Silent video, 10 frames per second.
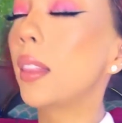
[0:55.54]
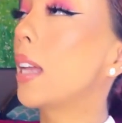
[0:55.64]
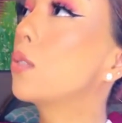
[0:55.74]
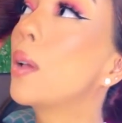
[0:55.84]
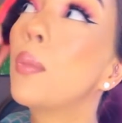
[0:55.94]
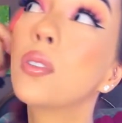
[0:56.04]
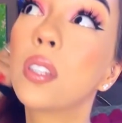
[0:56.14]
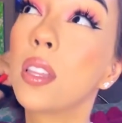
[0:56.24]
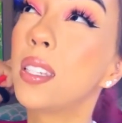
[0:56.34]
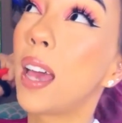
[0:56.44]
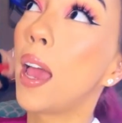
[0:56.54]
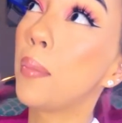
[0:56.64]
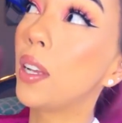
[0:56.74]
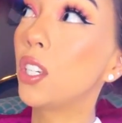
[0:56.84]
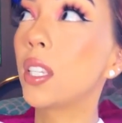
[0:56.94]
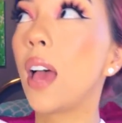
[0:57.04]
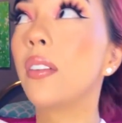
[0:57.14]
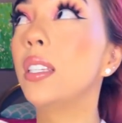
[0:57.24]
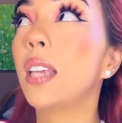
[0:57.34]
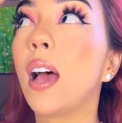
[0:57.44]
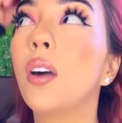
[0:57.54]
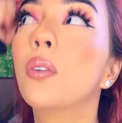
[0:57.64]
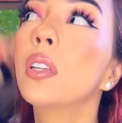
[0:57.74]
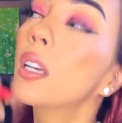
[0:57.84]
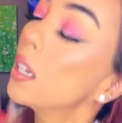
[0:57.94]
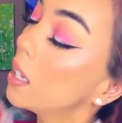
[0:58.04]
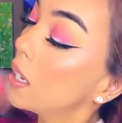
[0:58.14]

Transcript: That's why most of the time I just have it down